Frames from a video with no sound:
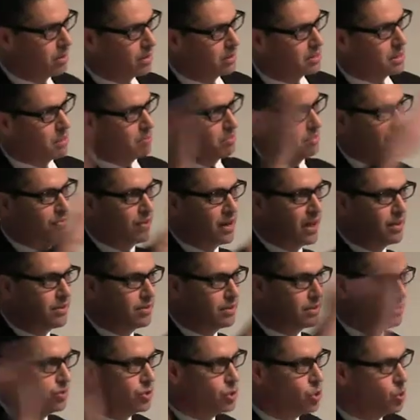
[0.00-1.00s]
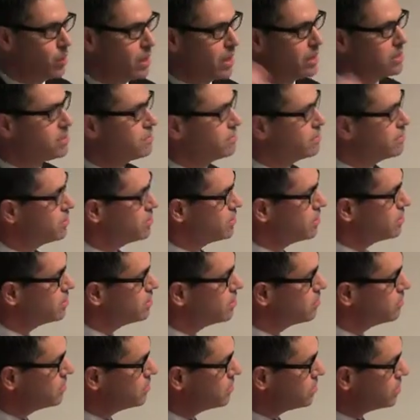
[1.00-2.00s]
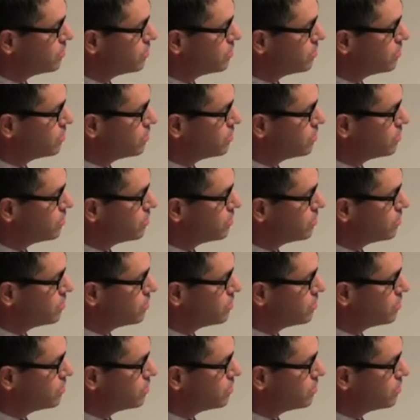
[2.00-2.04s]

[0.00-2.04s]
exemplified the two ends of the systems.